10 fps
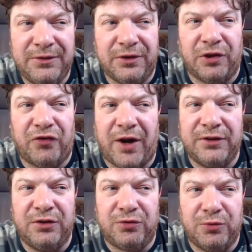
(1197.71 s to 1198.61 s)
didn't run
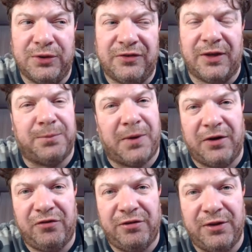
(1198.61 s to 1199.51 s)
into it that
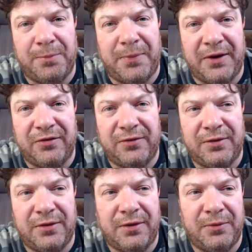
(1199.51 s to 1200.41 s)
much in the past,
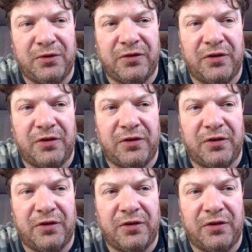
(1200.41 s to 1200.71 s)
because I